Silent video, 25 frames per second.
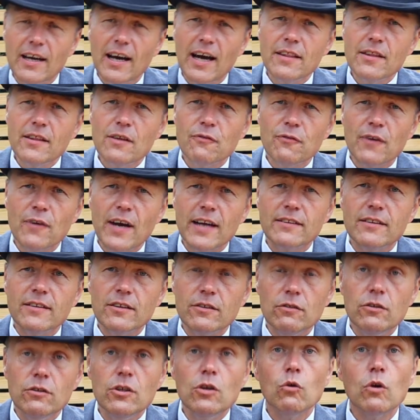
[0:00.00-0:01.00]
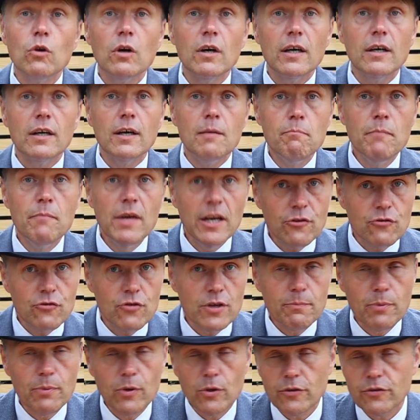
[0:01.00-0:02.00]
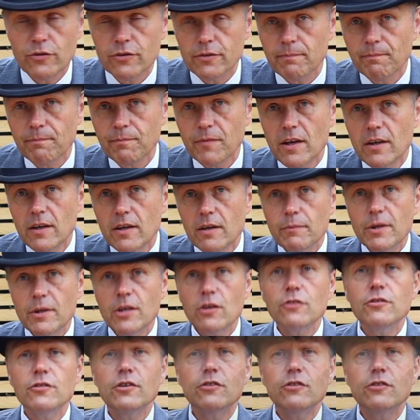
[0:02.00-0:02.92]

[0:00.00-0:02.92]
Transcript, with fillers: and the fact that you're a military person because